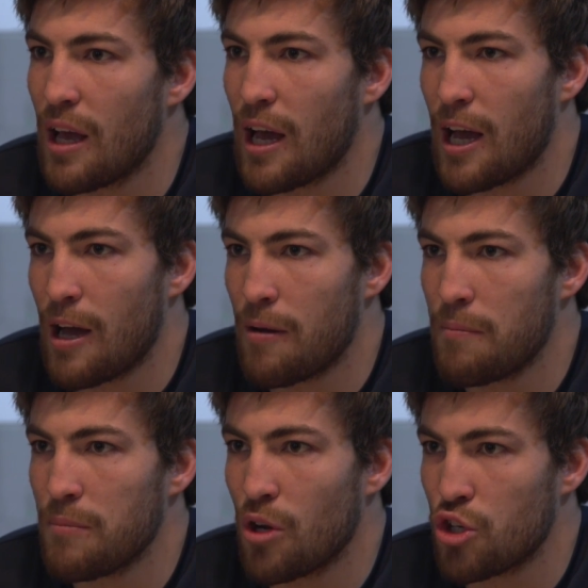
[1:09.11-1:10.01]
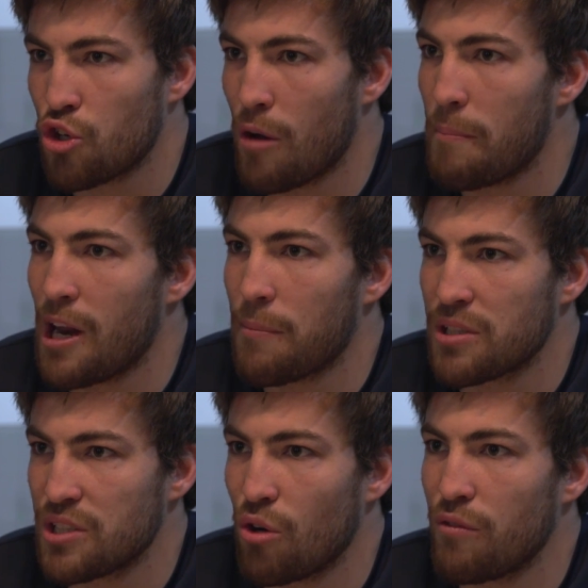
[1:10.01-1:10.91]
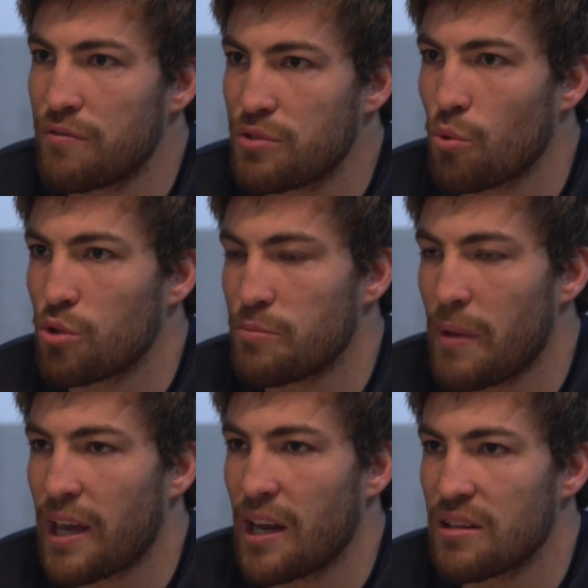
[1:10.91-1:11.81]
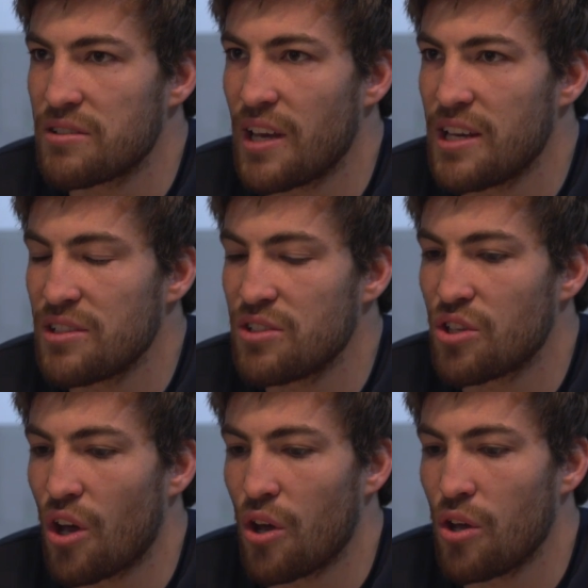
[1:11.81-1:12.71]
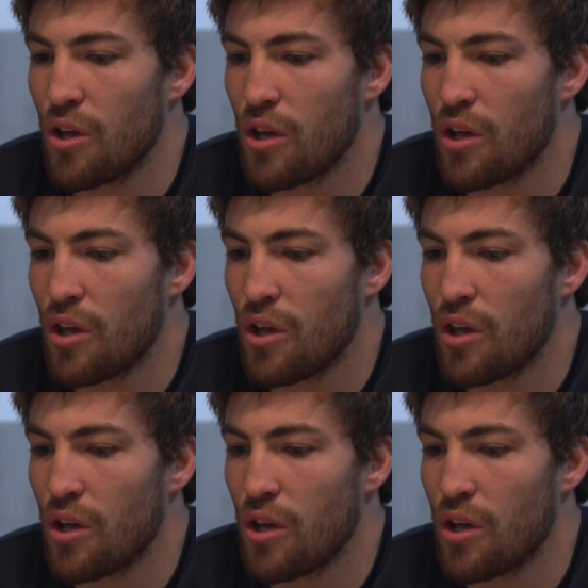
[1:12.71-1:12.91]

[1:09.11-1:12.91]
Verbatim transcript: um, you know, try and better myself towards the back end of the season. So